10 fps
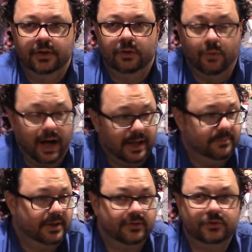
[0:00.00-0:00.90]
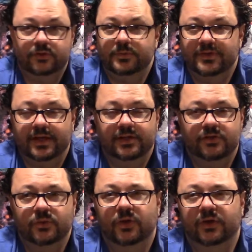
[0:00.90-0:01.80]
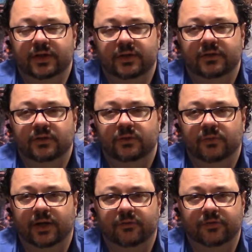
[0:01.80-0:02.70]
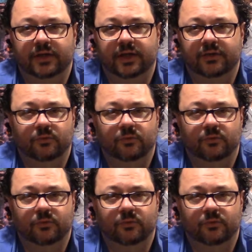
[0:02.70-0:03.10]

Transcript: Why? Because Christmas ended too early when I was a kid.